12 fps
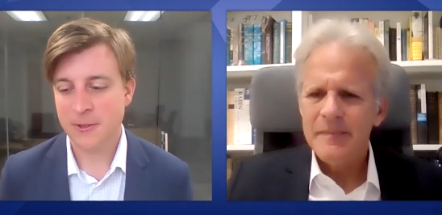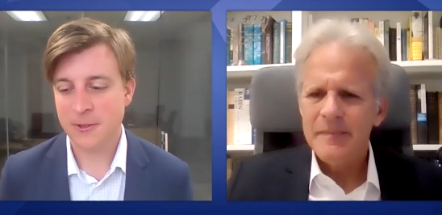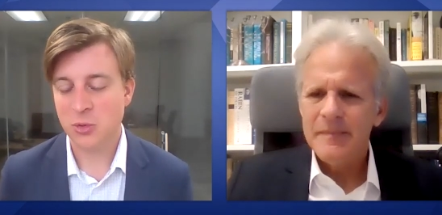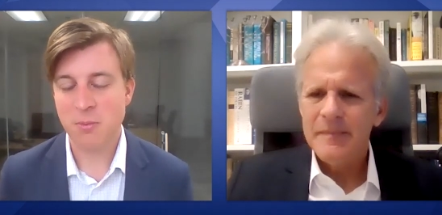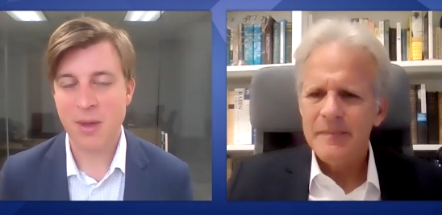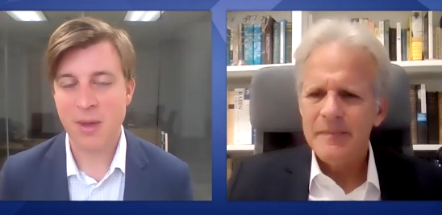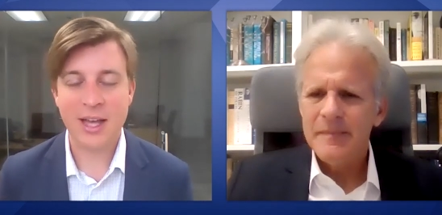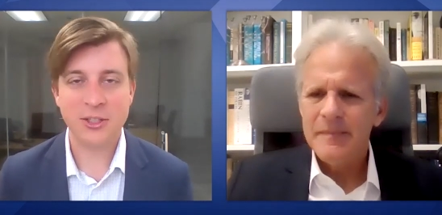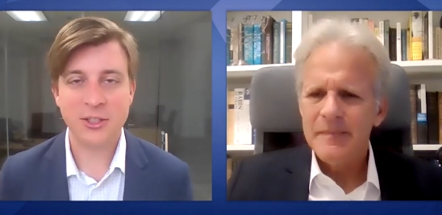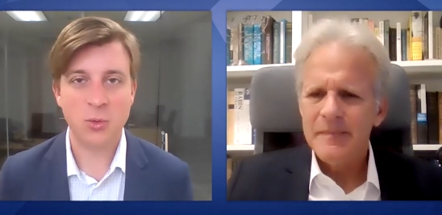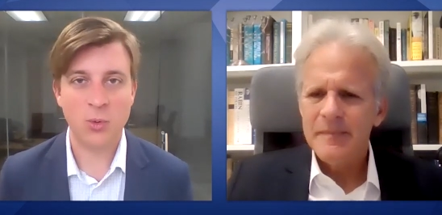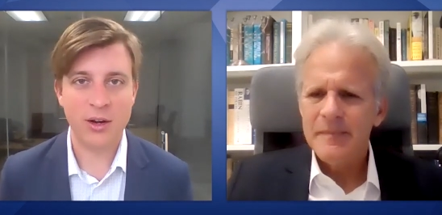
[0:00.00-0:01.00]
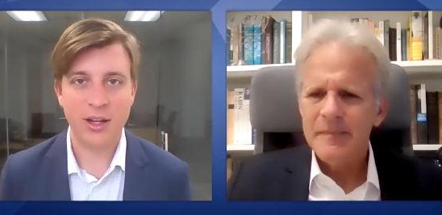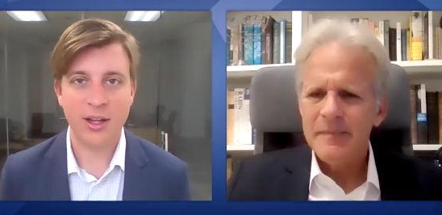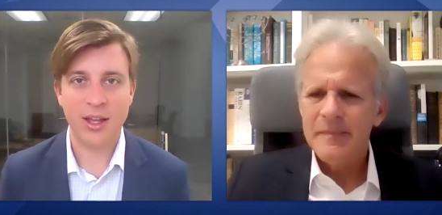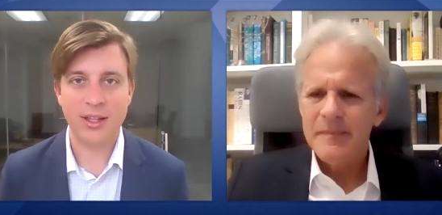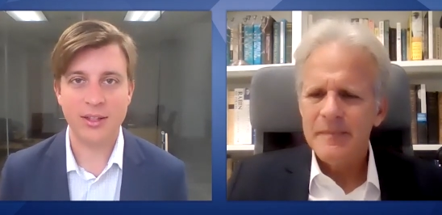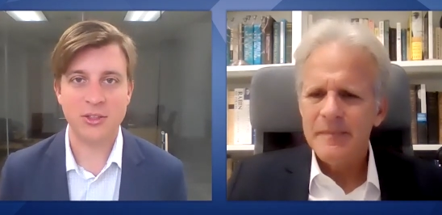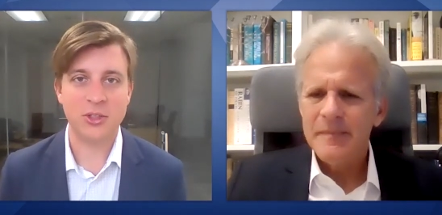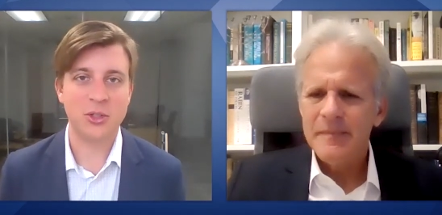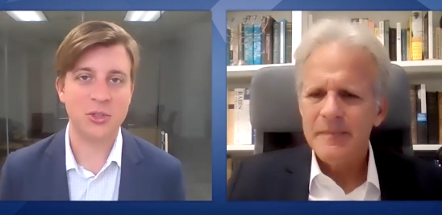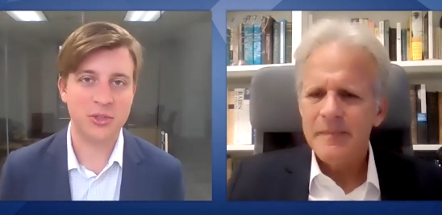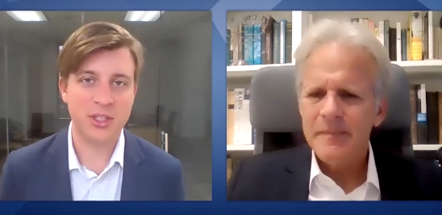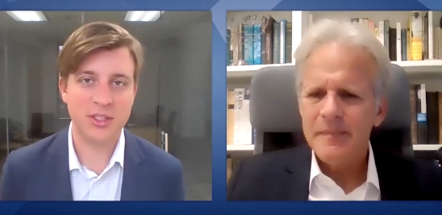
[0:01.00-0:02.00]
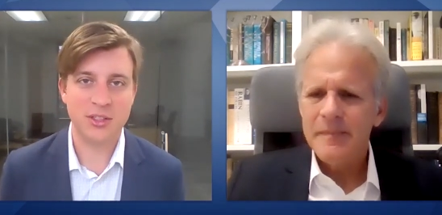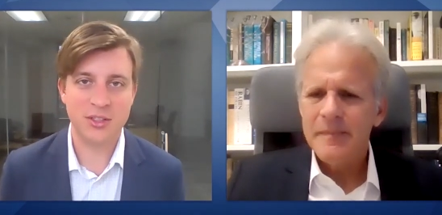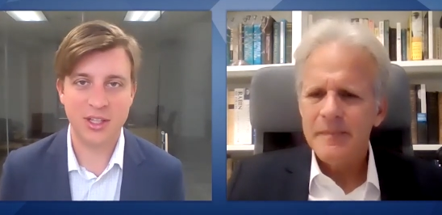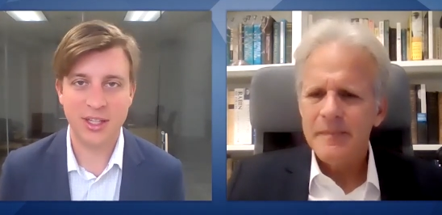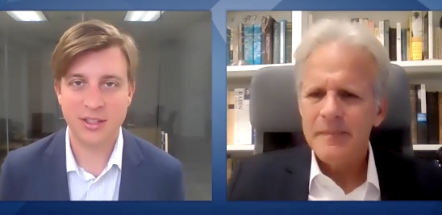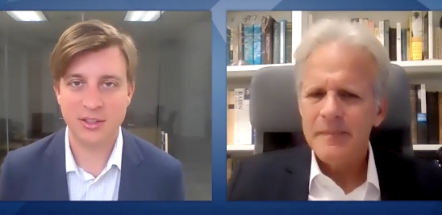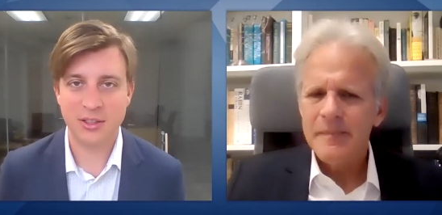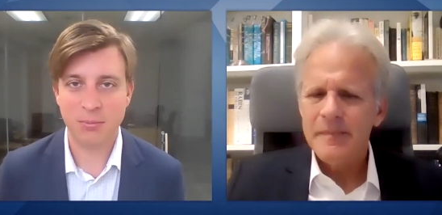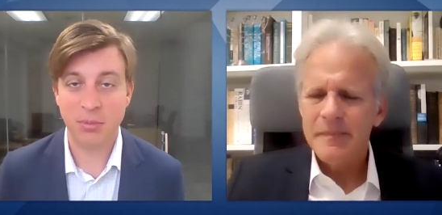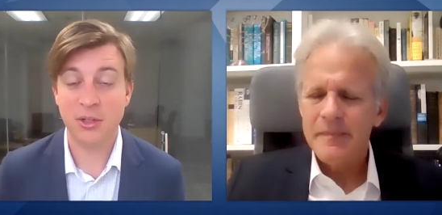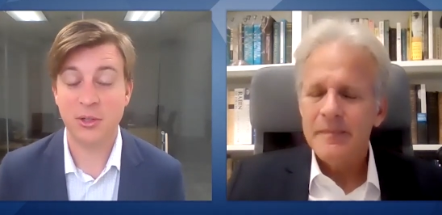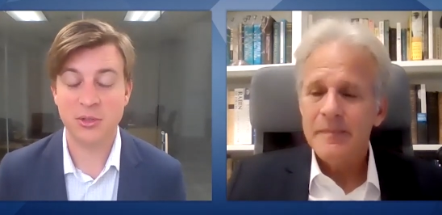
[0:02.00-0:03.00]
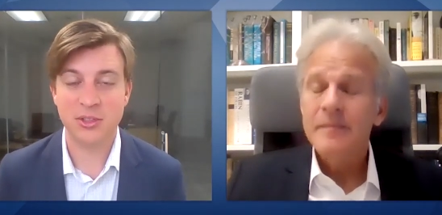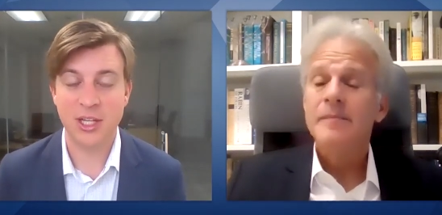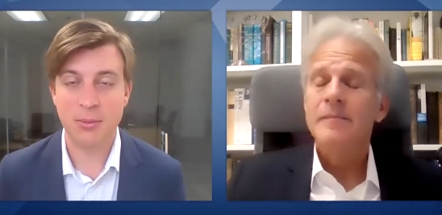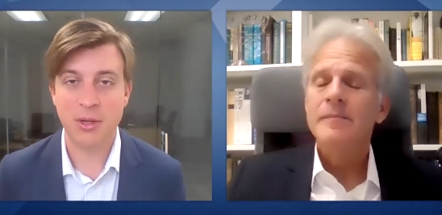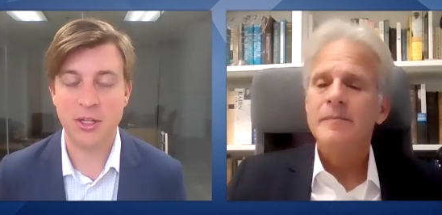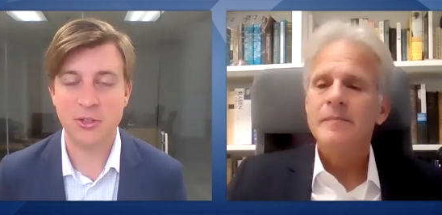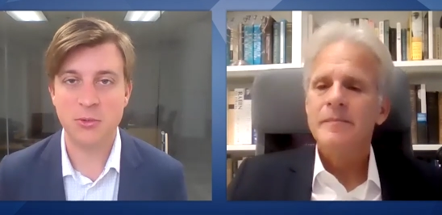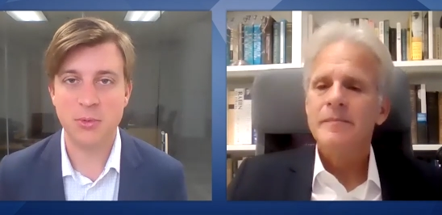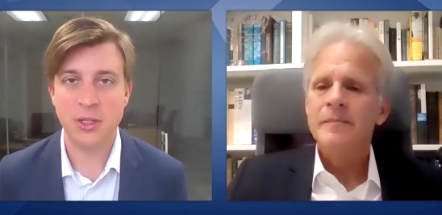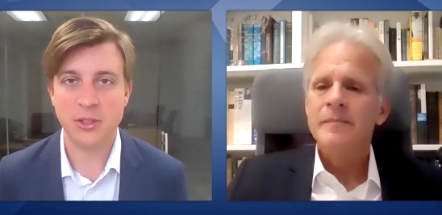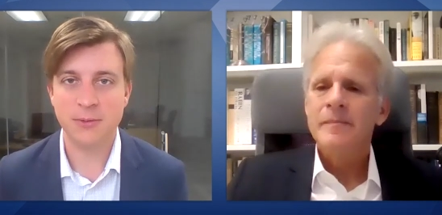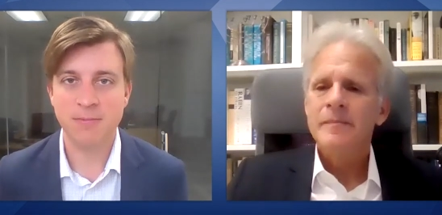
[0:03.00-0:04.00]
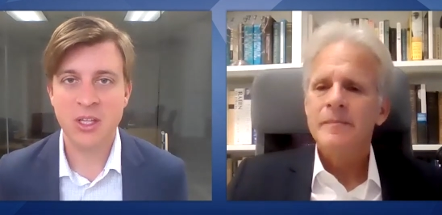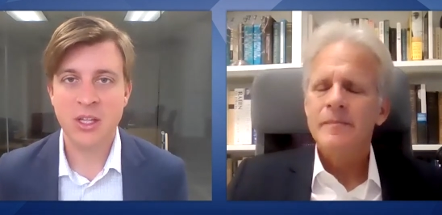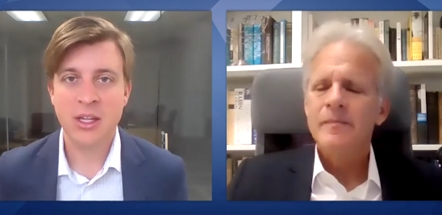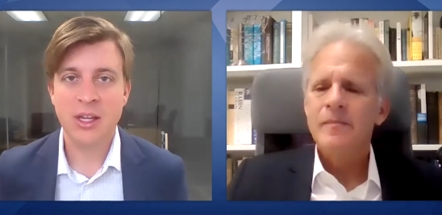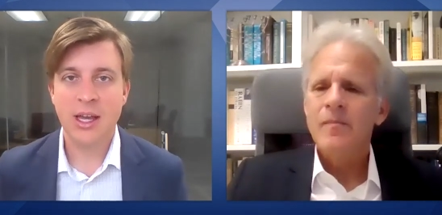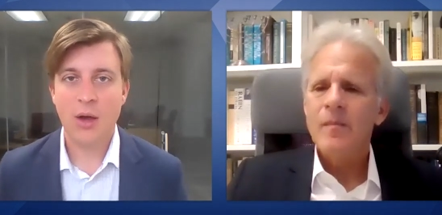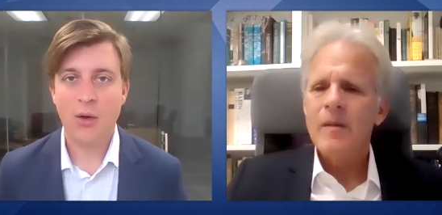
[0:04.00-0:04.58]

Speaker 1: use mask wearing and social distancing as a political statement, as you mentioned.